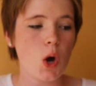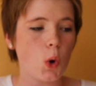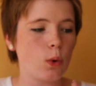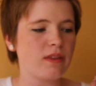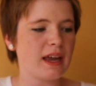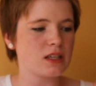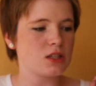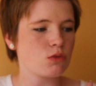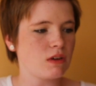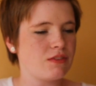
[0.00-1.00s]
or the
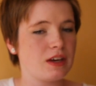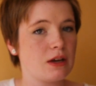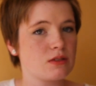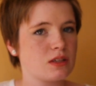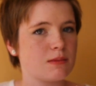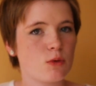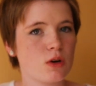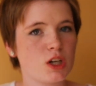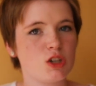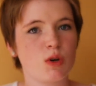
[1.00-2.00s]
next 3 videos, because I'm
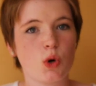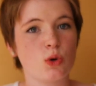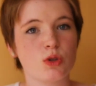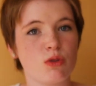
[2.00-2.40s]
going to record